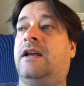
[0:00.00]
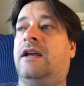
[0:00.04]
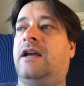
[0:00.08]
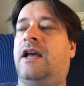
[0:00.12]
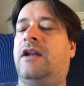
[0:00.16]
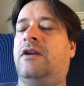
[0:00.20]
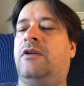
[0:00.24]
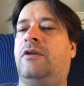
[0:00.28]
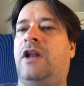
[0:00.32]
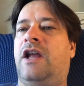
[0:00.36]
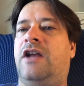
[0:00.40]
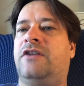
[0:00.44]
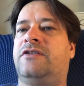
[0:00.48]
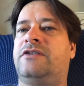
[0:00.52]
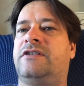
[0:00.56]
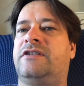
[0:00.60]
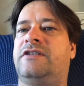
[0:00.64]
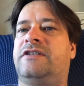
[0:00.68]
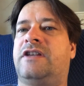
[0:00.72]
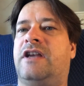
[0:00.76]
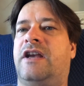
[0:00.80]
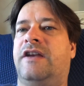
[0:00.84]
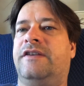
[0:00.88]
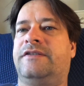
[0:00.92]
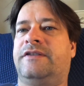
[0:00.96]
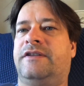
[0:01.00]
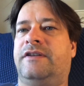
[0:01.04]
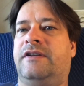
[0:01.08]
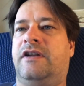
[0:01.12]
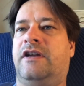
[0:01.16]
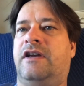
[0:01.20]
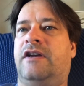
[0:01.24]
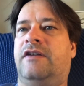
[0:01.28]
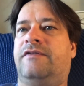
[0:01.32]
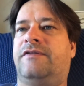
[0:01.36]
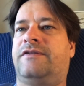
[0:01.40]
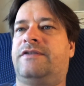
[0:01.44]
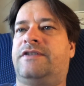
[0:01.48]
I don't exercise
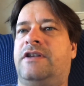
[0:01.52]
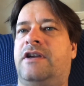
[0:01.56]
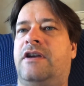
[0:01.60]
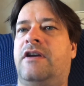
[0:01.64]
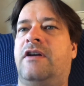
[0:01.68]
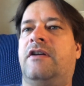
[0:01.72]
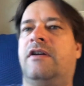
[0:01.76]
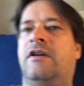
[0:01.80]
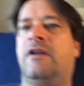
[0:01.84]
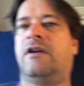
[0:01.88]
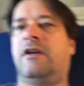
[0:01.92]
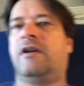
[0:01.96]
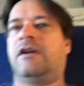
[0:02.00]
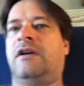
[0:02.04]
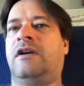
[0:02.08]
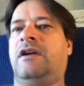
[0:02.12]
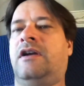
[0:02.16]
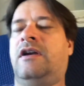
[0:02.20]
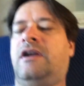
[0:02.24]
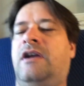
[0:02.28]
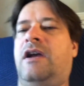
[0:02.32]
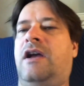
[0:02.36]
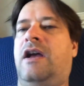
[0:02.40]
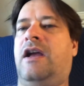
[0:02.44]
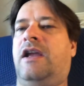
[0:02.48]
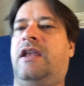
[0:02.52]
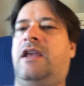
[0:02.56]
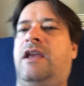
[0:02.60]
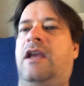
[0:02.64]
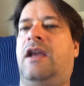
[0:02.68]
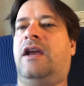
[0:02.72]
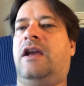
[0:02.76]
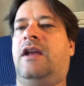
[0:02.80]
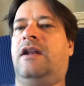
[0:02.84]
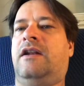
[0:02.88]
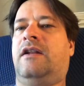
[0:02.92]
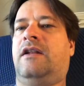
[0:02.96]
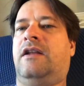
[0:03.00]
enough, so I
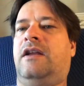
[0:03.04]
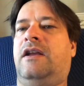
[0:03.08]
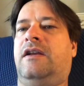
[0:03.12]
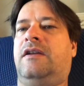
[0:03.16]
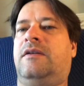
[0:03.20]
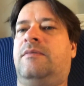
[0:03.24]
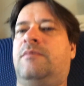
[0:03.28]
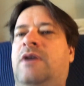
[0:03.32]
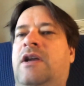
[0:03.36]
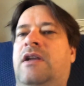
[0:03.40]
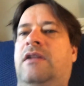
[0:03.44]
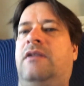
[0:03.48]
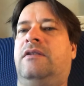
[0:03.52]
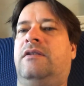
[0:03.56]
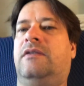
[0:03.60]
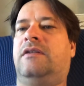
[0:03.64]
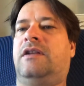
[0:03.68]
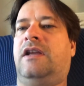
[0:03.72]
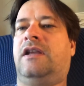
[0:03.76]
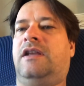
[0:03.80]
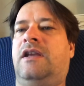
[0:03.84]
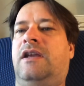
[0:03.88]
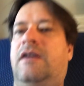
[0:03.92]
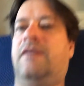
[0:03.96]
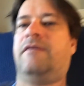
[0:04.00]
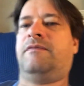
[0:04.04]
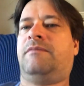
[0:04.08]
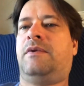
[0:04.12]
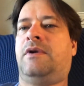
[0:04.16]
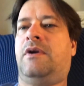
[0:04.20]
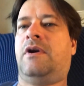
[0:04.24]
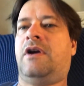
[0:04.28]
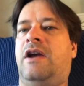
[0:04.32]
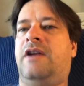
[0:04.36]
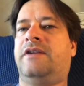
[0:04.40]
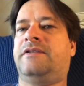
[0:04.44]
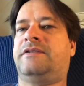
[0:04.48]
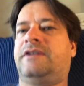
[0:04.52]
can't, like, I can't
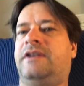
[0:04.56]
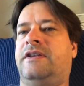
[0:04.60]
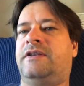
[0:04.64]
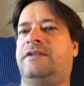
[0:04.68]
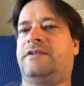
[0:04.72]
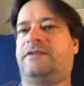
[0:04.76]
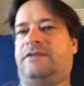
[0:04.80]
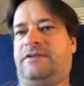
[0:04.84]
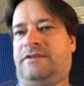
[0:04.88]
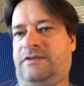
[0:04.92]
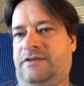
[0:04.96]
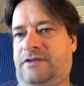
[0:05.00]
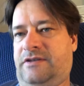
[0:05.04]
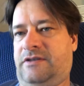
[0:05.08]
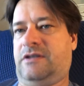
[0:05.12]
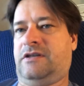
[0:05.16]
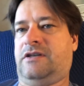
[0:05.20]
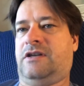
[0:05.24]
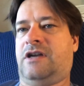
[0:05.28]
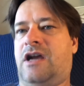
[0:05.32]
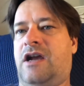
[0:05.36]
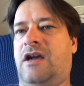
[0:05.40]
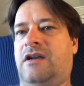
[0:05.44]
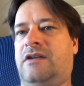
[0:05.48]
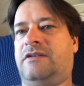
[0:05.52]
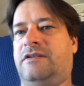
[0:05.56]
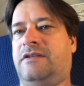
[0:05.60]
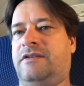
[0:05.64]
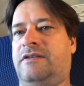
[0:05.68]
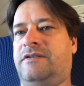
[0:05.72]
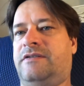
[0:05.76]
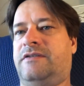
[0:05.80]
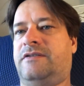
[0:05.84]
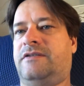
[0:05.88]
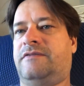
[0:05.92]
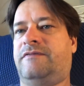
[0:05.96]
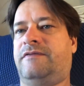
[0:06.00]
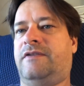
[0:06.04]
process
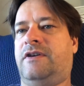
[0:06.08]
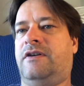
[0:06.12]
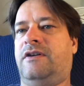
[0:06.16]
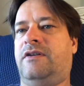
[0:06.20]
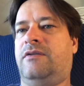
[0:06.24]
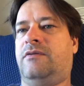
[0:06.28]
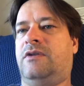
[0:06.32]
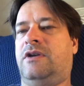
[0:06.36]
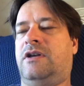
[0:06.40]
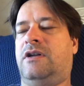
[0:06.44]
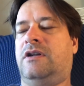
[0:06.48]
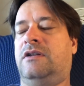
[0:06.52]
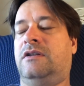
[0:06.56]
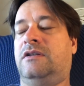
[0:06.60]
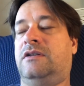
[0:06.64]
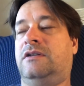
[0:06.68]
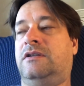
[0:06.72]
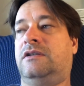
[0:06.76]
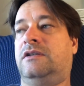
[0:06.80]
toxins very well.